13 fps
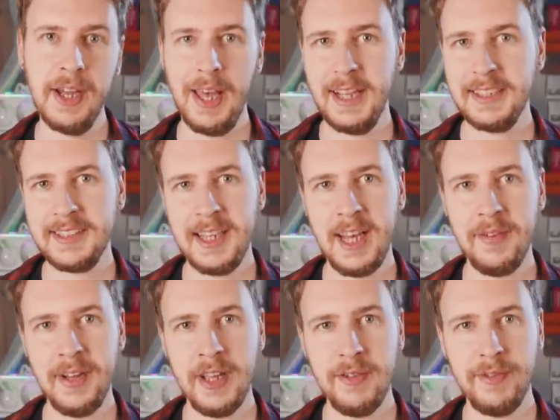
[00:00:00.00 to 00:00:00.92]
I actually
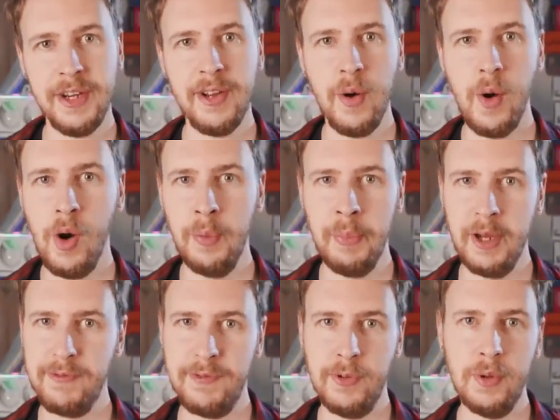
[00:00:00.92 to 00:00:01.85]
have a video on
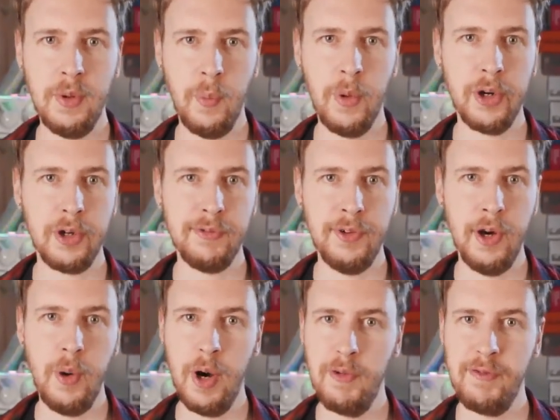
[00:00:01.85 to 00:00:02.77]
my full
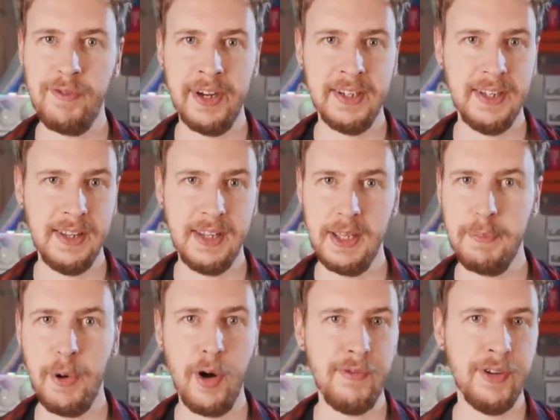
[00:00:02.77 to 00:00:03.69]
workflow of finding the
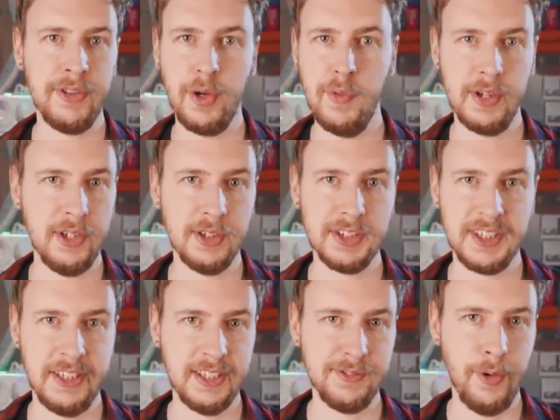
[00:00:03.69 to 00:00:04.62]
perfect overclock
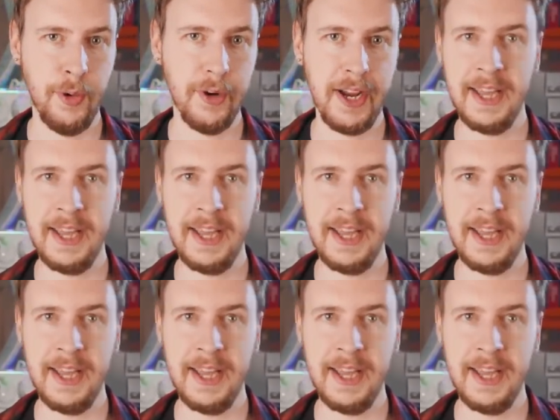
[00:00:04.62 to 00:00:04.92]
settings for